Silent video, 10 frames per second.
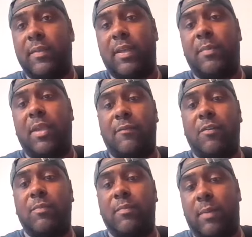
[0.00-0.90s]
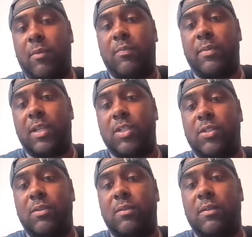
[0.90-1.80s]
I mean, I'm open, I
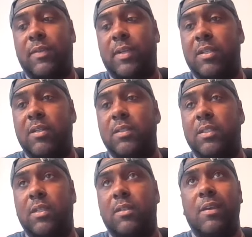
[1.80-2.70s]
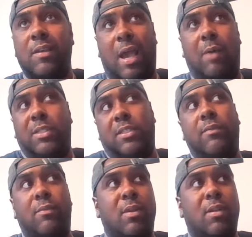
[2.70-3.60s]
shoot. If I don't, then I was
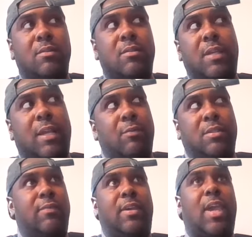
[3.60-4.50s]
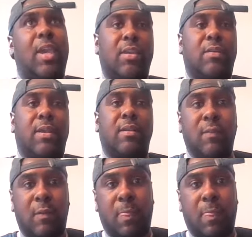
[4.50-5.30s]
never one of those dudes. Like, I was never angry.